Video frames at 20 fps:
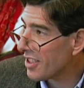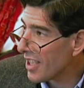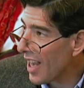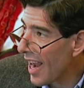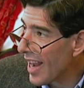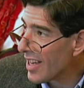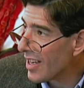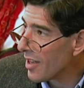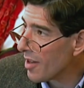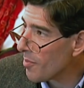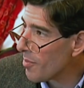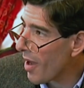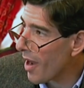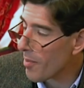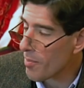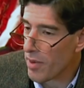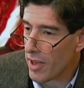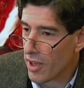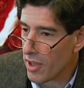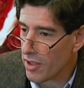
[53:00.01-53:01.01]
excited
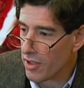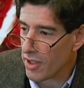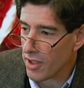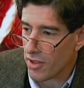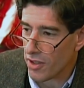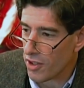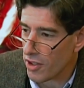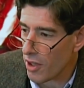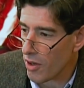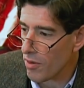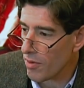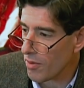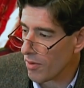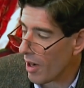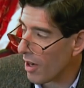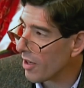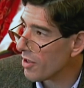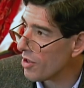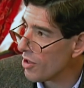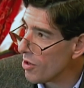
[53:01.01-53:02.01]
about because it's
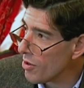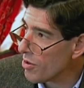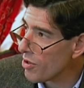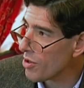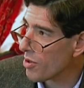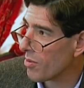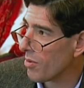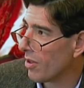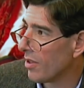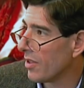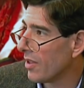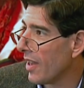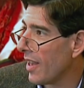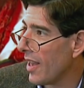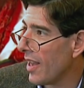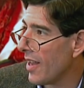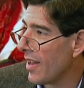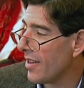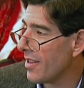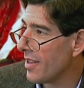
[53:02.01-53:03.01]
so
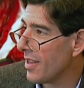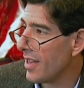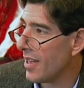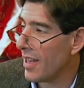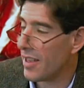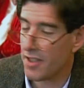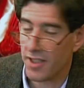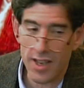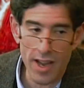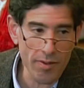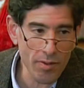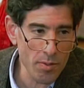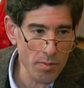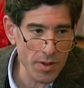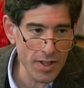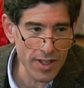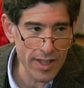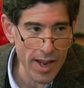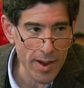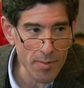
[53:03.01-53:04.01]
unusual and it has
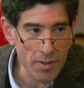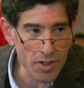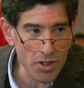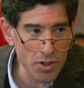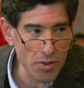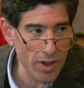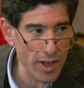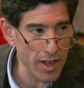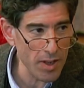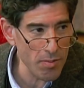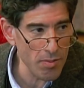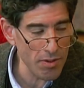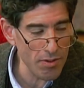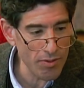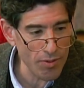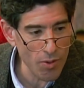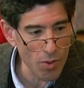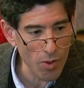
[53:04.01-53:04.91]
never been demonstrated